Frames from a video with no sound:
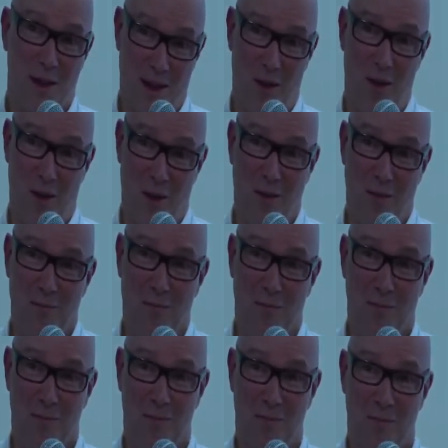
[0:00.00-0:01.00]
error.
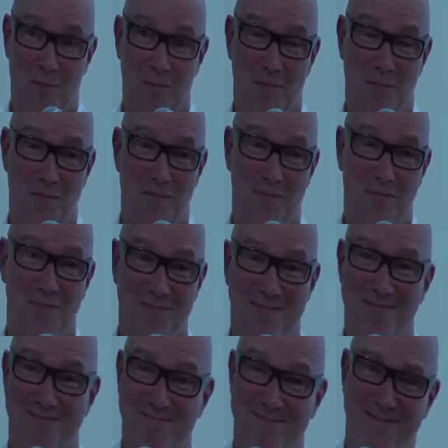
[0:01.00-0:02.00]
Mm.
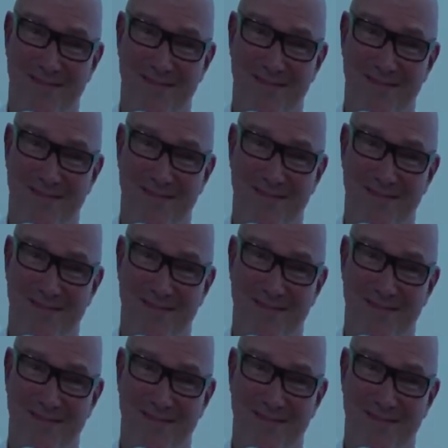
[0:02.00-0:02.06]
Okay,